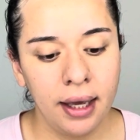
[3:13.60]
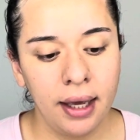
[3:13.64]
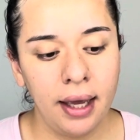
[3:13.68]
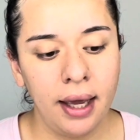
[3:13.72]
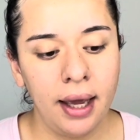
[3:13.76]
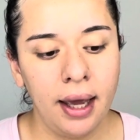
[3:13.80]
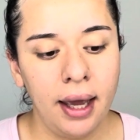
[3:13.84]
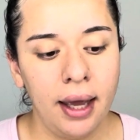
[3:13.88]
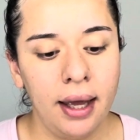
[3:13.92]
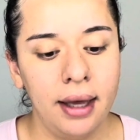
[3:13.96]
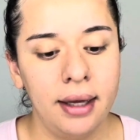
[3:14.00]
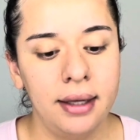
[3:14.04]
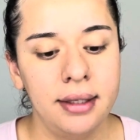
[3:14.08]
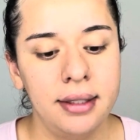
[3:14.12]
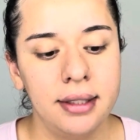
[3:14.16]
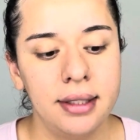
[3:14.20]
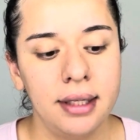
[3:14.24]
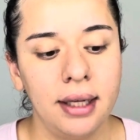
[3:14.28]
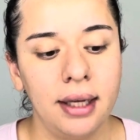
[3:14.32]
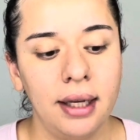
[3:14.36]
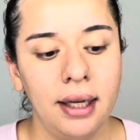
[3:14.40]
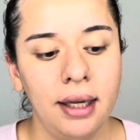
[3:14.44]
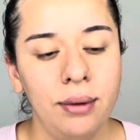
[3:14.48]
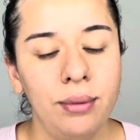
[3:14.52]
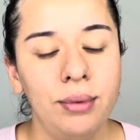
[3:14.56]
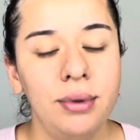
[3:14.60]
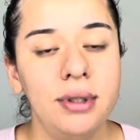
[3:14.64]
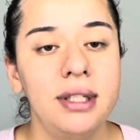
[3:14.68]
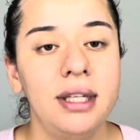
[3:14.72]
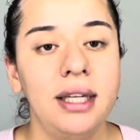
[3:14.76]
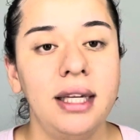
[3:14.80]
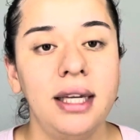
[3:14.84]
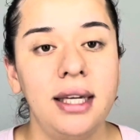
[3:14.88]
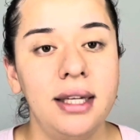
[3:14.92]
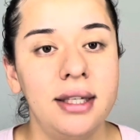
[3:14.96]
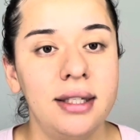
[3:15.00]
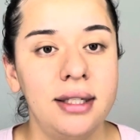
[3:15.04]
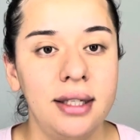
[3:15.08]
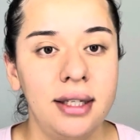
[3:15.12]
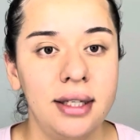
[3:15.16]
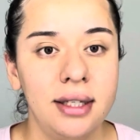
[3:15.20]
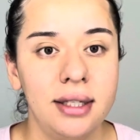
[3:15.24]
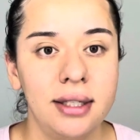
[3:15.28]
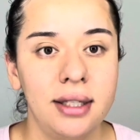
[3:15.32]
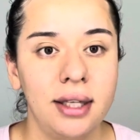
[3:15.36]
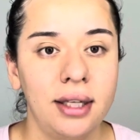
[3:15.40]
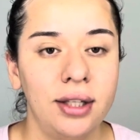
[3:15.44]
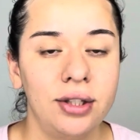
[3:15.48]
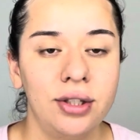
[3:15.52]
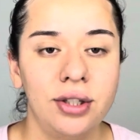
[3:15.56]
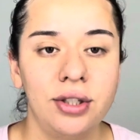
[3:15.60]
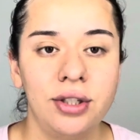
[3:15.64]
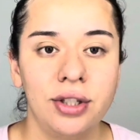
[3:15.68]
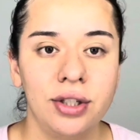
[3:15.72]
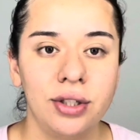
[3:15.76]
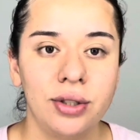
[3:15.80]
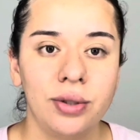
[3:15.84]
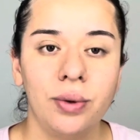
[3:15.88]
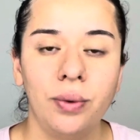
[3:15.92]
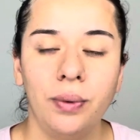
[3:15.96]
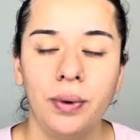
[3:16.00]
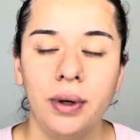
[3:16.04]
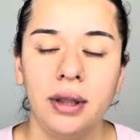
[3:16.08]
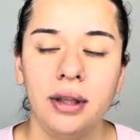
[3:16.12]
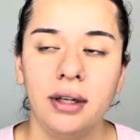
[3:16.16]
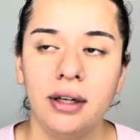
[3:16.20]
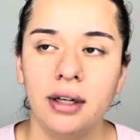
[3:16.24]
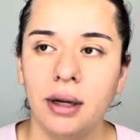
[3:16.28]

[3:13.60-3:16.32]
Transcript: and it was the easiest thing to just go in there.